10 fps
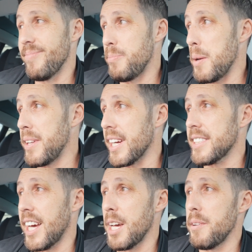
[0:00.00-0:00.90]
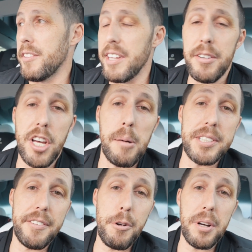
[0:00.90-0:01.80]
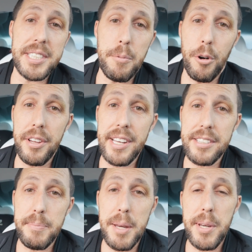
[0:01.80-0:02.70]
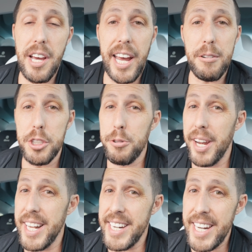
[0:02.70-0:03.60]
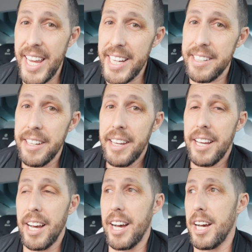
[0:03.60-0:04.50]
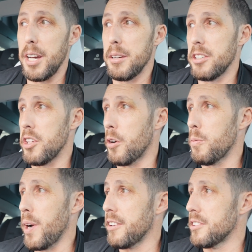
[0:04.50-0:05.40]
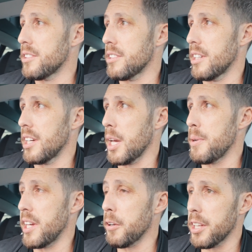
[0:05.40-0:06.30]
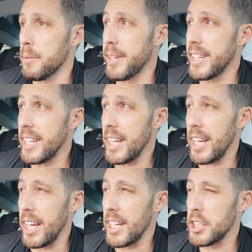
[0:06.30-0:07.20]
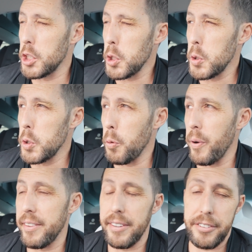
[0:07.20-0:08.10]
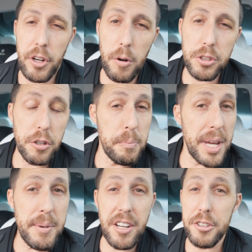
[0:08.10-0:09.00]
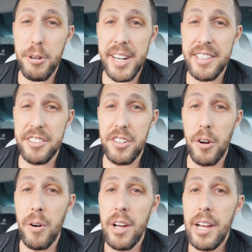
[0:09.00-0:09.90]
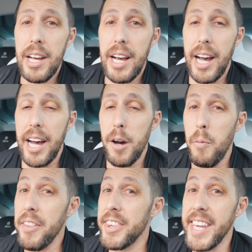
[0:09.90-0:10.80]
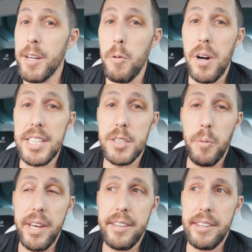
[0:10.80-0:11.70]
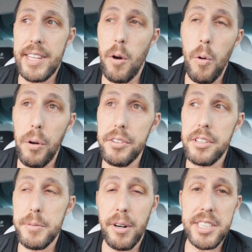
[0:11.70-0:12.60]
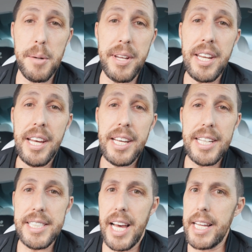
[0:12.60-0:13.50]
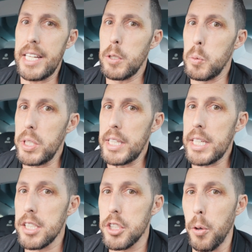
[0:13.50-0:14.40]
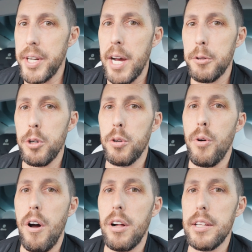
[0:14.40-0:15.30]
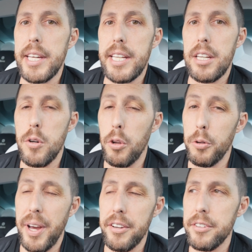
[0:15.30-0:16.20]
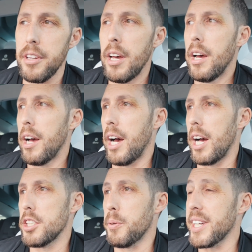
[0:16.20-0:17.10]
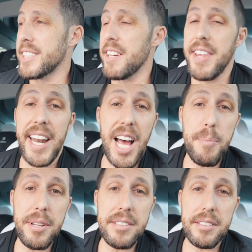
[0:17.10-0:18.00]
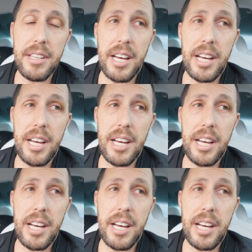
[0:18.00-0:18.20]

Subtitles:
maybe next time, if leave in the comments, if you want to see more of this, maybe I will try it at night. Weather's gonna be inclement soon with the snow, so maybe I'll try it in the snow. One thing was with the old Smart Summon is that it really slowed down to a crawl in colder weathers. So we're gonna see if that happens.